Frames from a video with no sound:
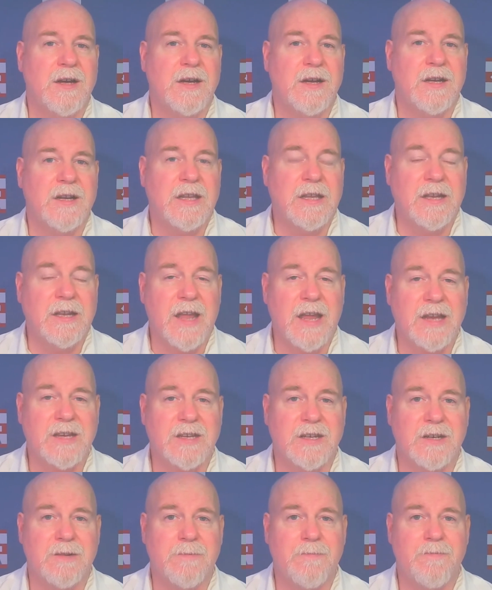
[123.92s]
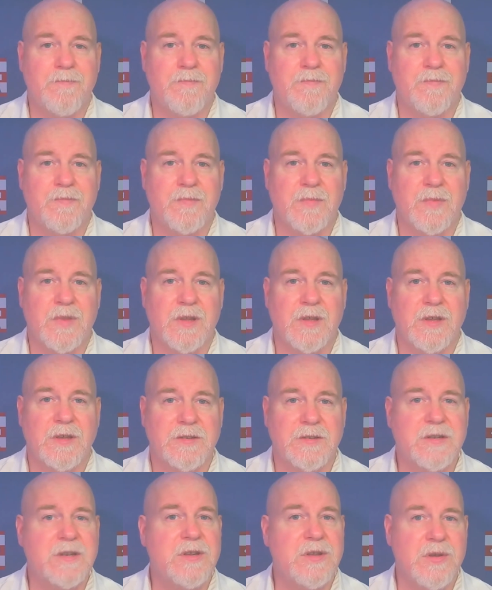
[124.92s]
elected
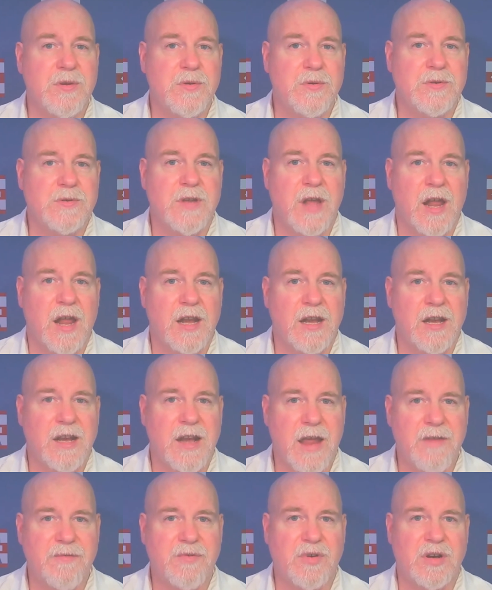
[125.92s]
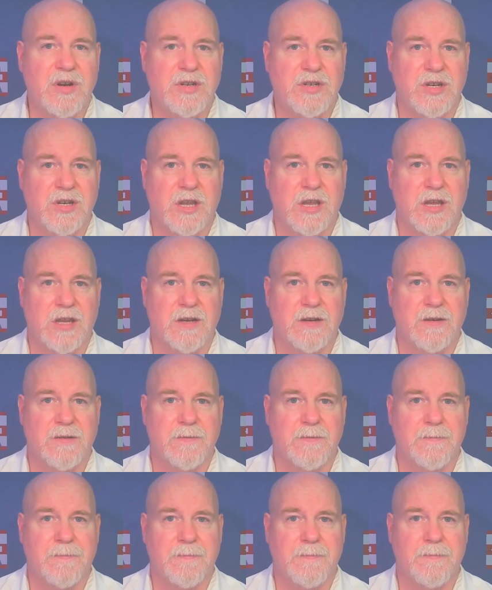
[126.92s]
is to use leverage again.
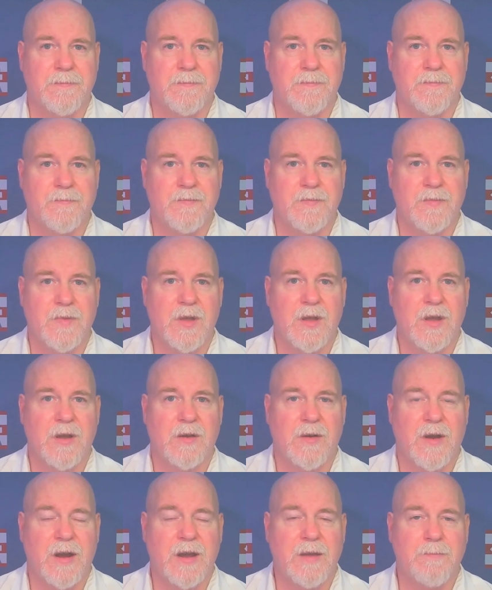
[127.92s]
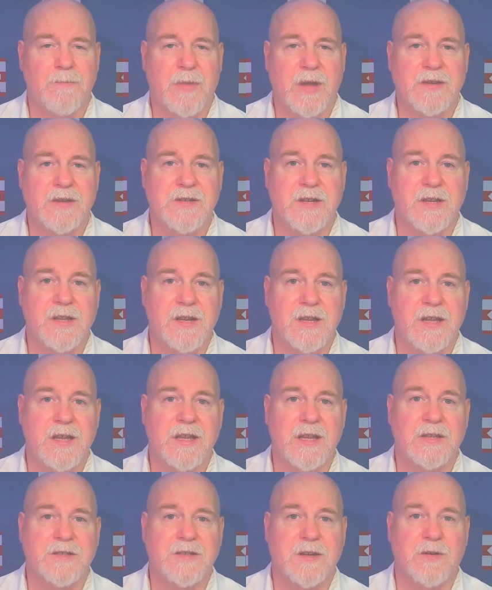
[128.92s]
Right? Basically,
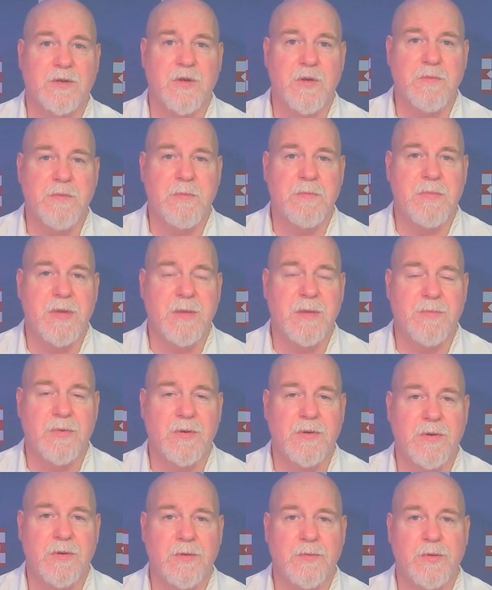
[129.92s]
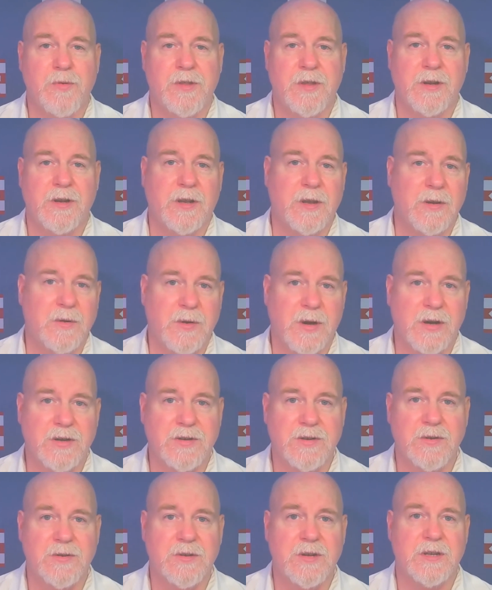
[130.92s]
it's a group of people within a
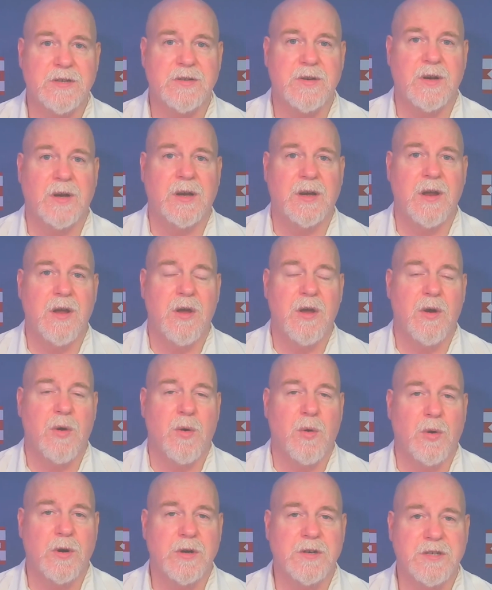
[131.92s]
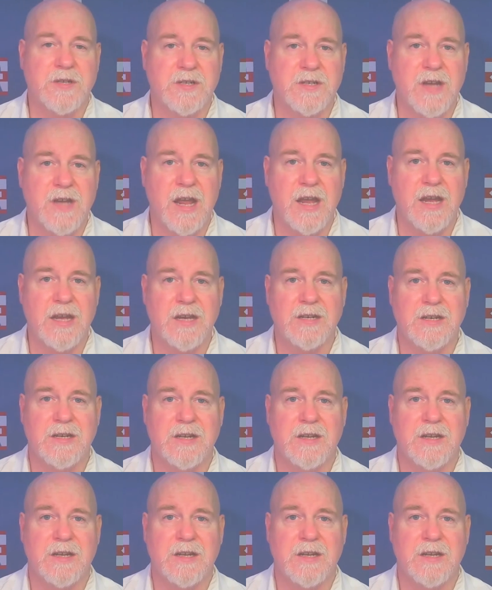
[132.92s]
congressional district or a state